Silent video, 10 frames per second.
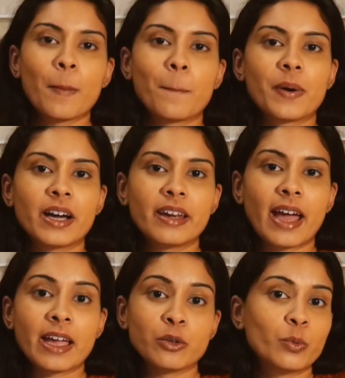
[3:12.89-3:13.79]
But
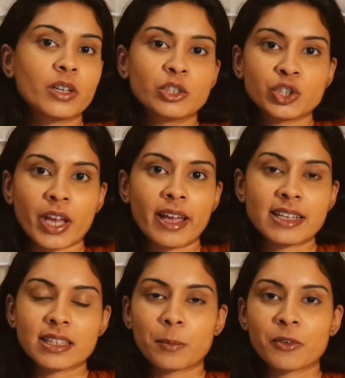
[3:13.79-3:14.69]
I do want to share
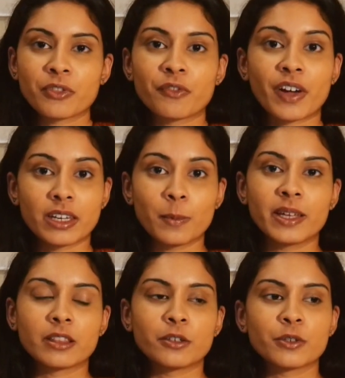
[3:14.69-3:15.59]
some of the
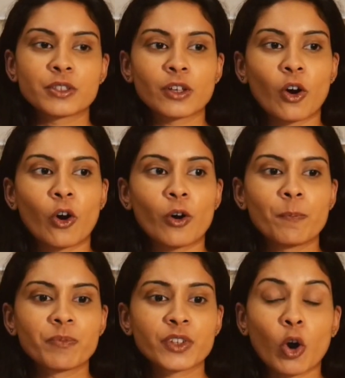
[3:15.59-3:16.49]
fundamentals or
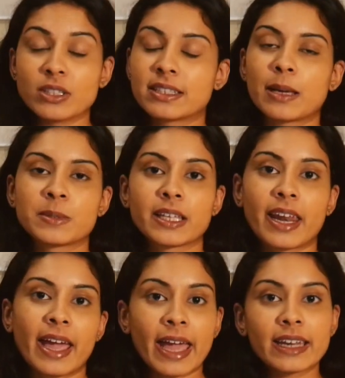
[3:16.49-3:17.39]
concepts that I
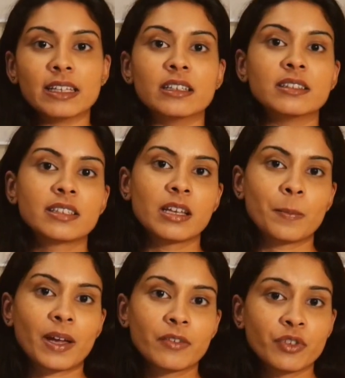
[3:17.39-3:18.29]
had learned in
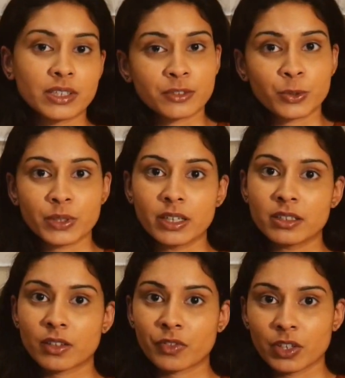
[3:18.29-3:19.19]
my first 2
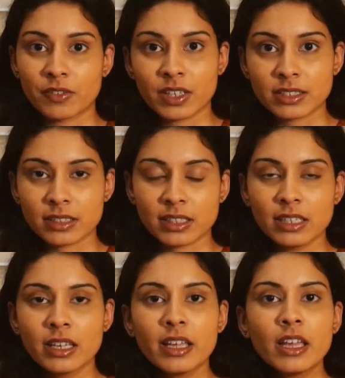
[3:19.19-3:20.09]
years of university,
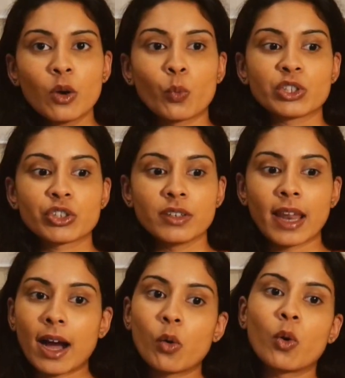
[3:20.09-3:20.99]
which
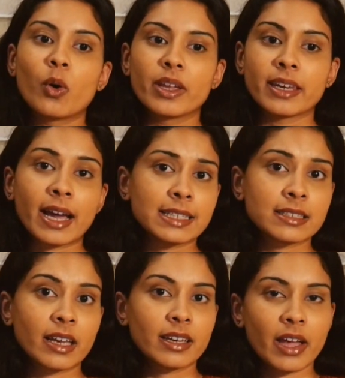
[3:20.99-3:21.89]
now, in
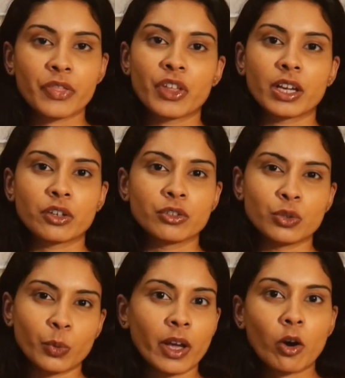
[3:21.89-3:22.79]
hindsight, I think
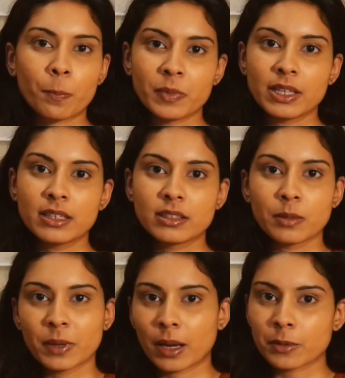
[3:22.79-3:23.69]
do help me to
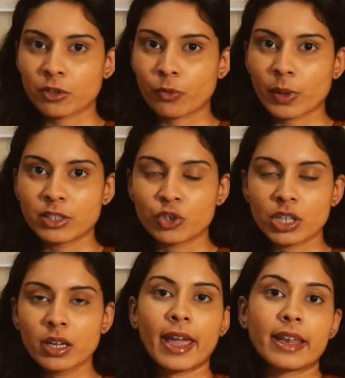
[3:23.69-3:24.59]
become a software
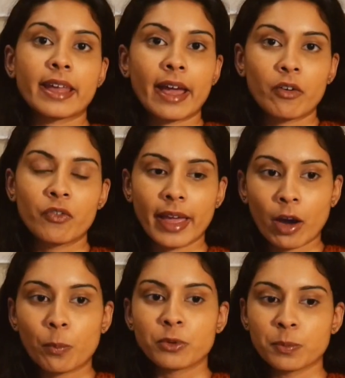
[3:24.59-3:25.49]
engineer and have
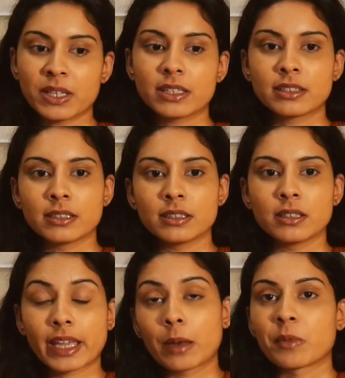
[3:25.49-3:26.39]
helped me to
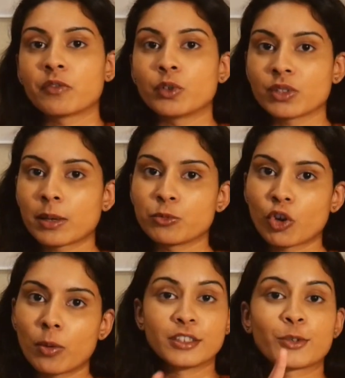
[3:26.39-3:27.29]
get my full-time
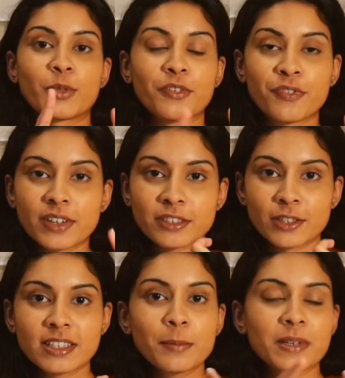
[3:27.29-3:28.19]
job. So the first
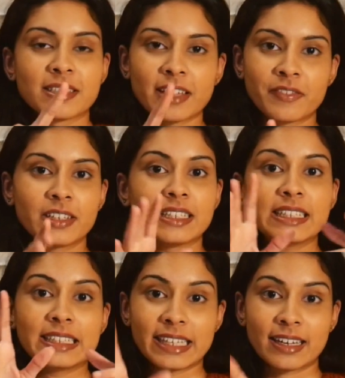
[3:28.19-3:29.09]
concept is definitely
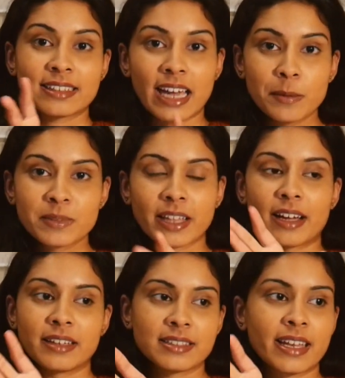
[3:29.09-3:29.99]
data types, like
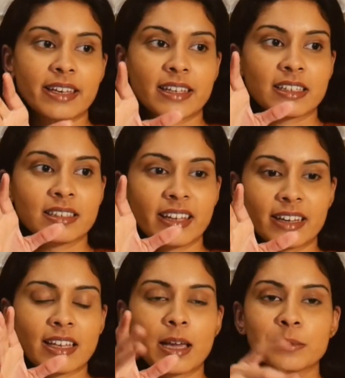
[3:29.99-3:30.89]
understanding data
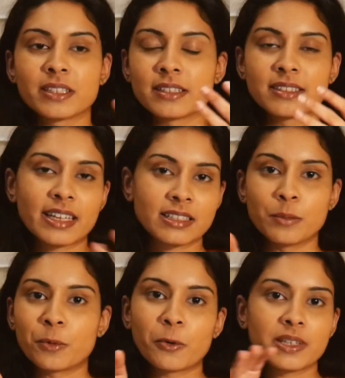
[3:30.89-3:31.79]
types. This is as
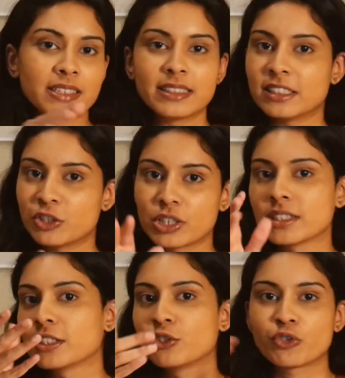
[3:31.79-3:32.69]
simple as
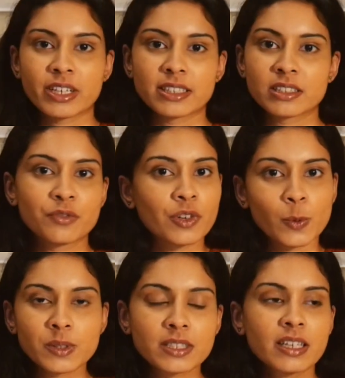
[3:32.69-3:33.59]
integers, strings,
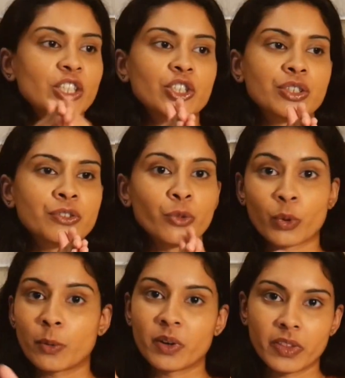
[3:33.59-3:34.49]
floats, just
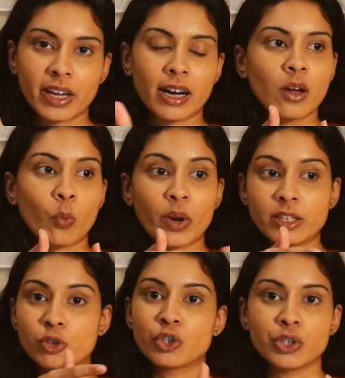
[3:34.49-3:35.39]
knowing what they are, when
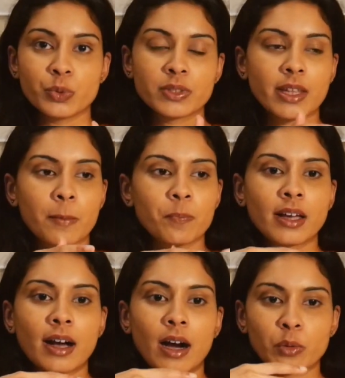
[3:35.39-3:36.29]
you should use them,
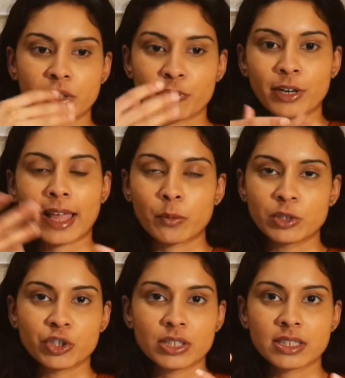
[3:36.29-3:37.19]
how different
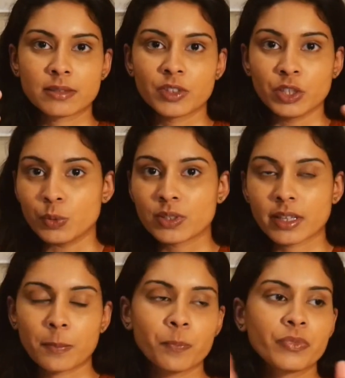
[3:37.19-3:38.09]
languages use
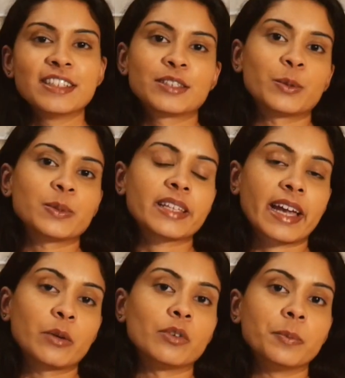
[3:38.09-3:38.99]
them. So
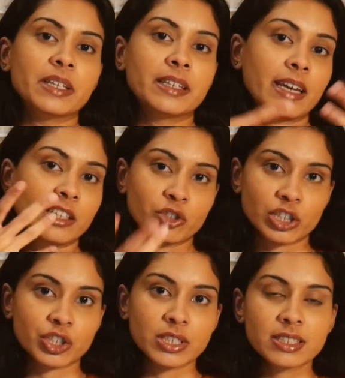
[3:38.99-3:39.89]
second will be data
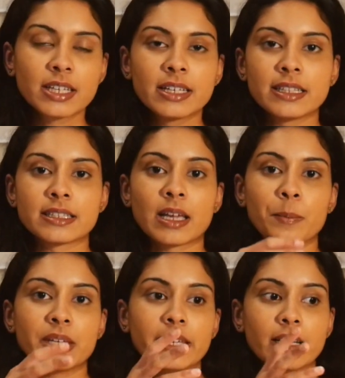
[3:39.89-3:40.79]
structures. This can
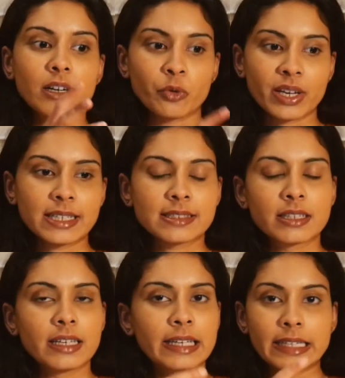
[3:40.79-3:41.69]
be arrays,
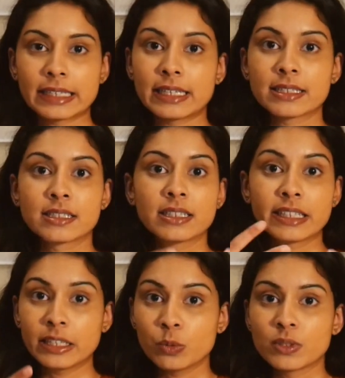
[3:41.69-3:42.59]
linked lists,
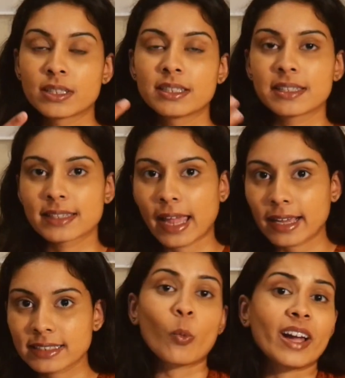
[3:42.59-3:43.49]
queues, stack.
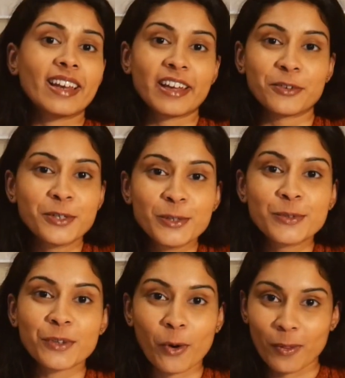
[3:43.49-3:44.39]
While I don't
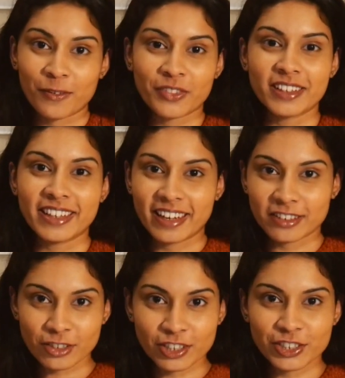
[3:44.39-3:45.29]
use all of the data
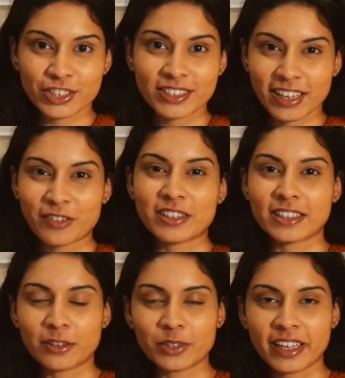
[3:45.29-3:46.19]
structures every
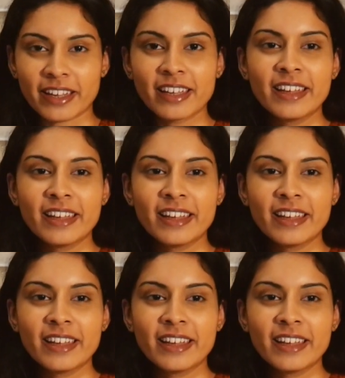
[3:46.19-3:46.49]
single day,